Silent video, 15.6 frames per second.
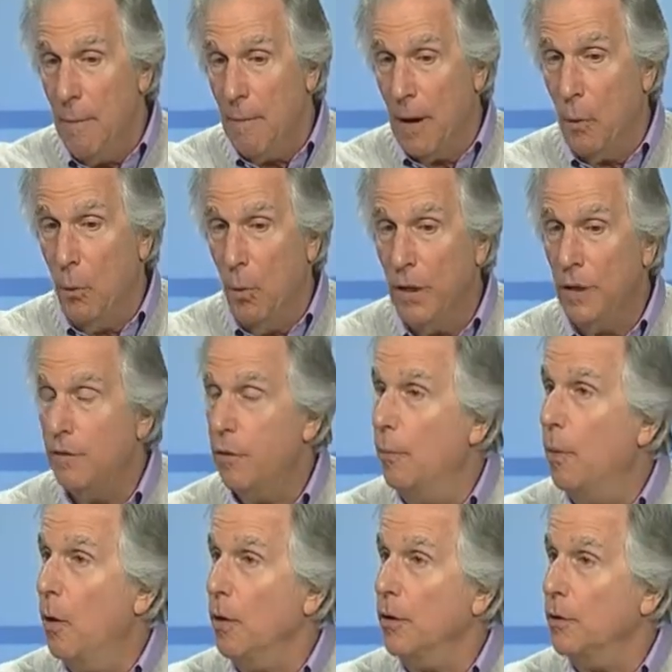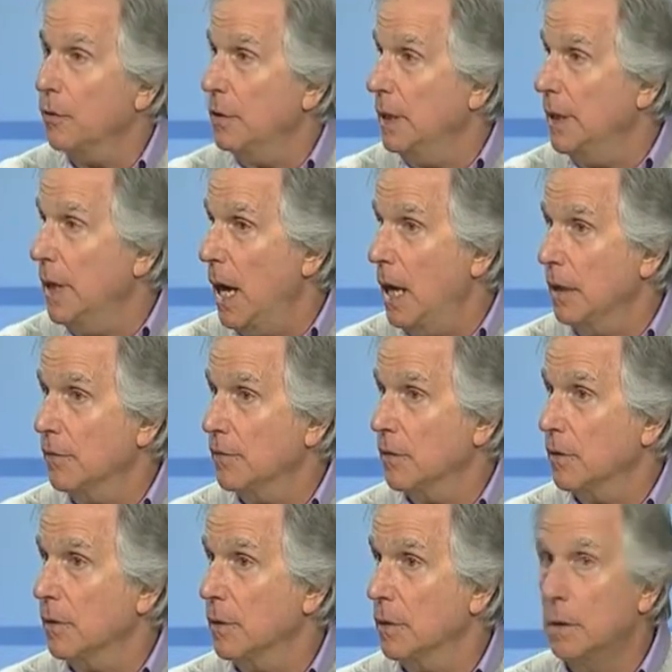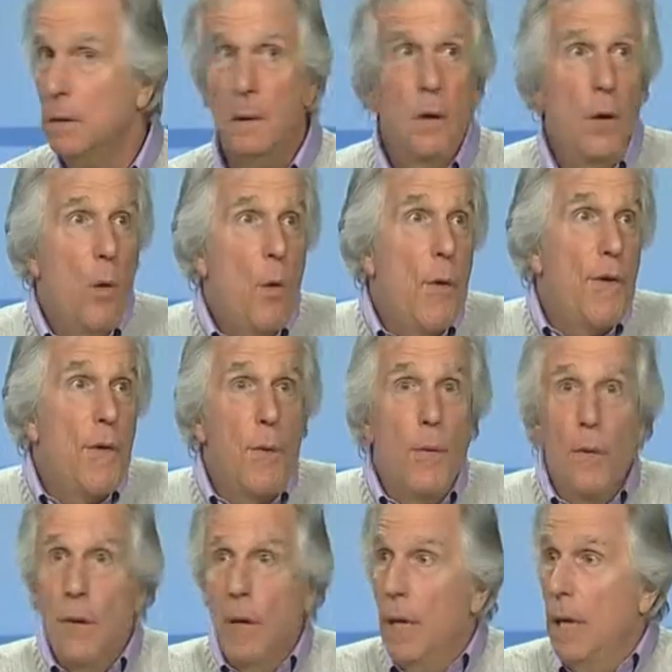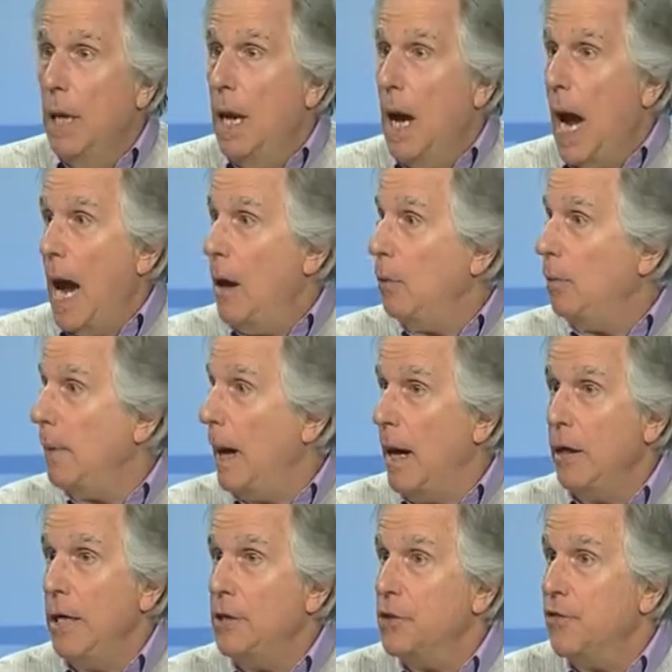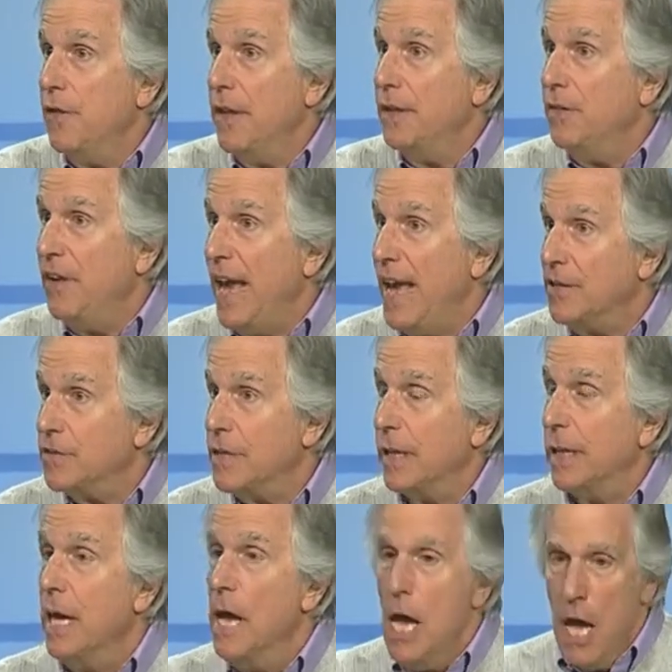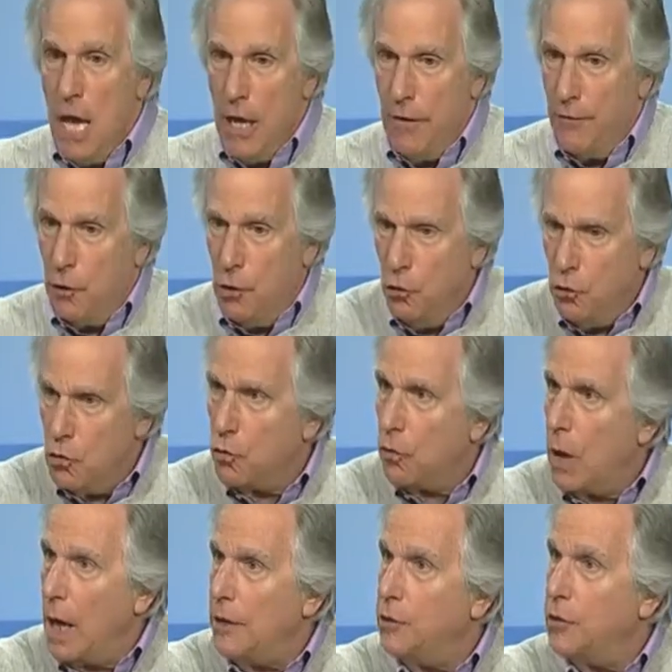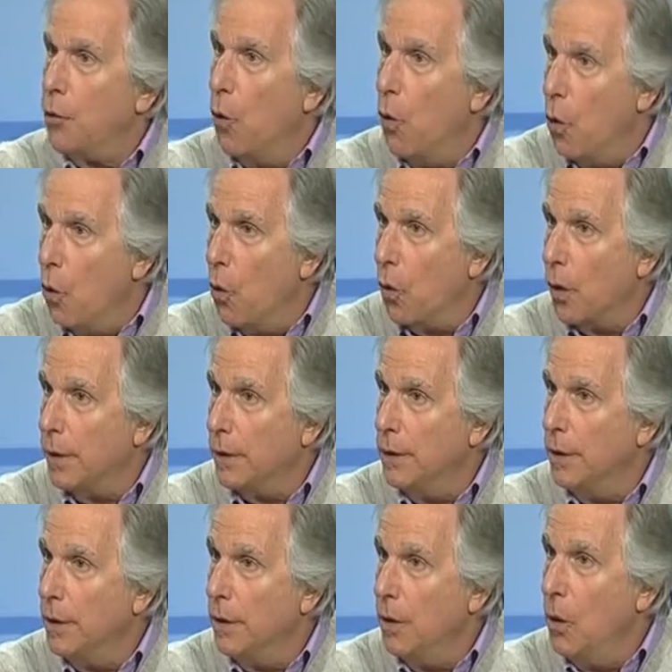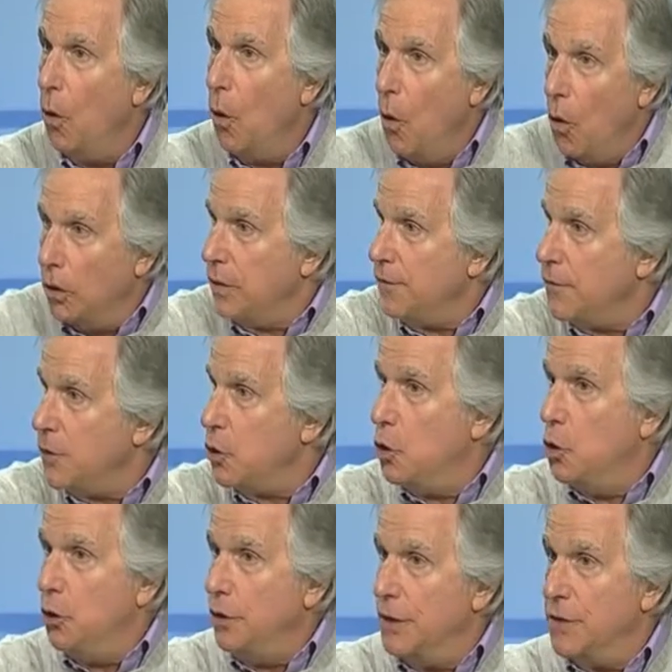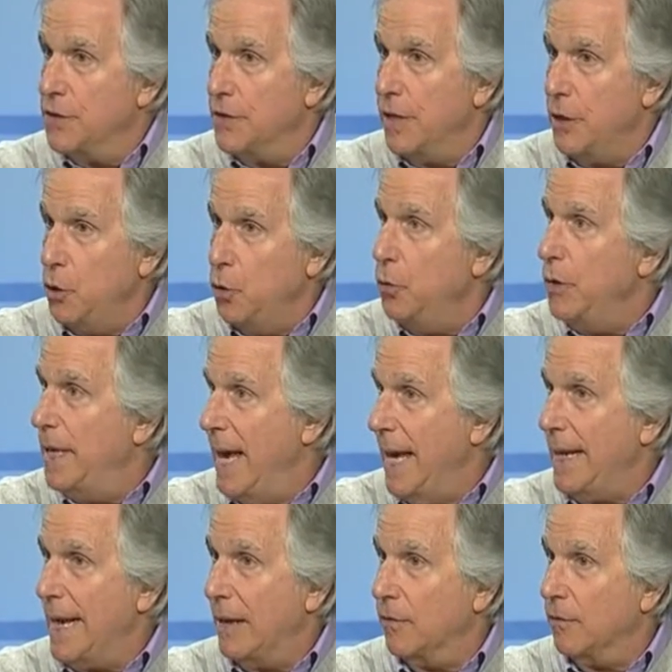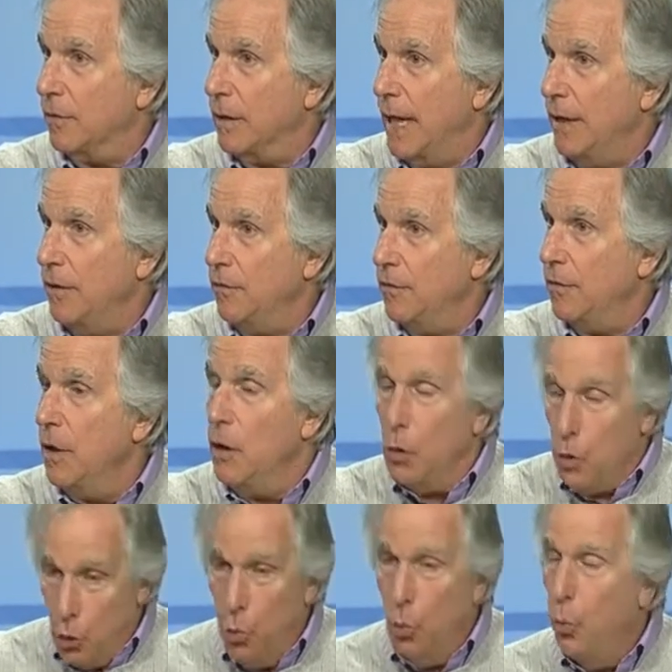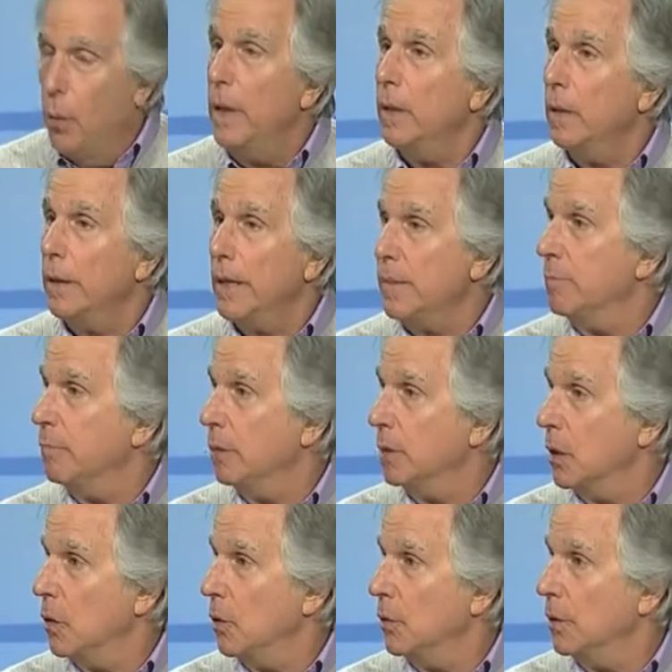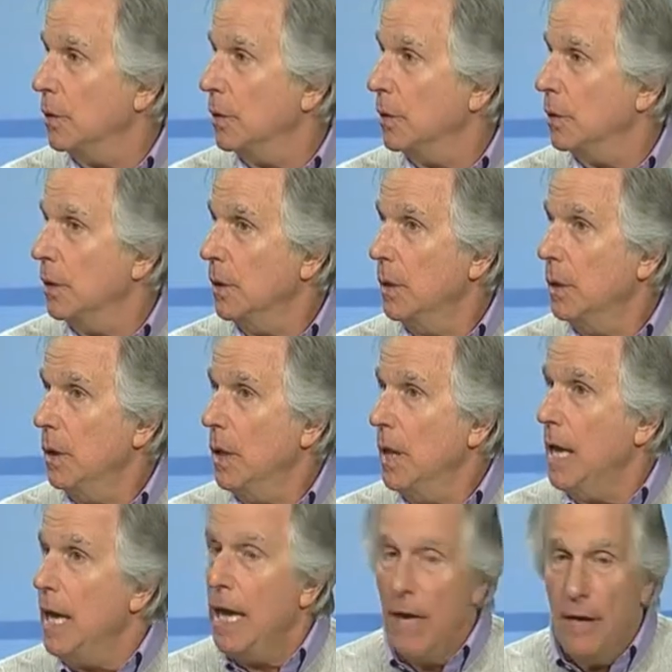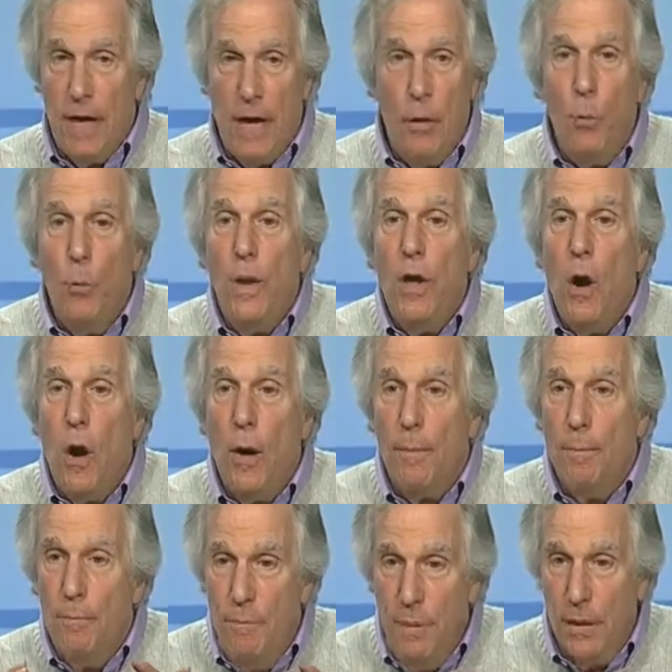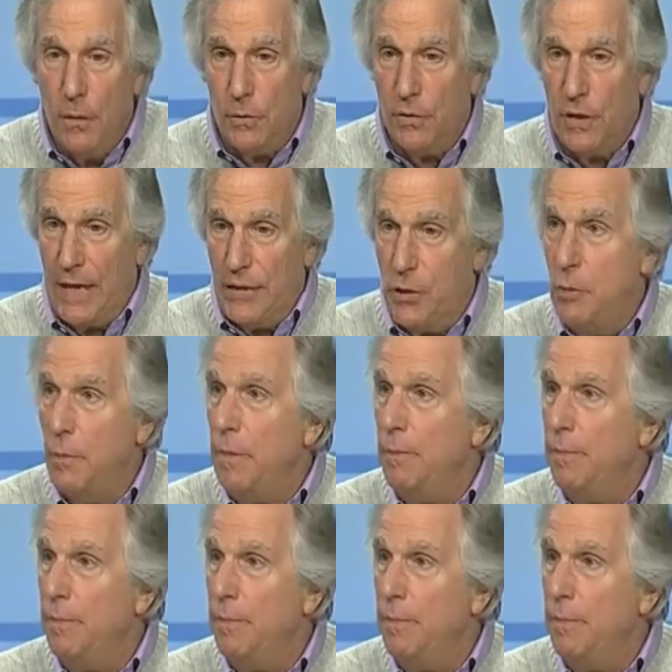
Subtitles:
wonderful partner, Lynn Oliver. Whew, it's fantastic. If you try to hoard all of the goodness that you get out of life, you will implode. We are built as human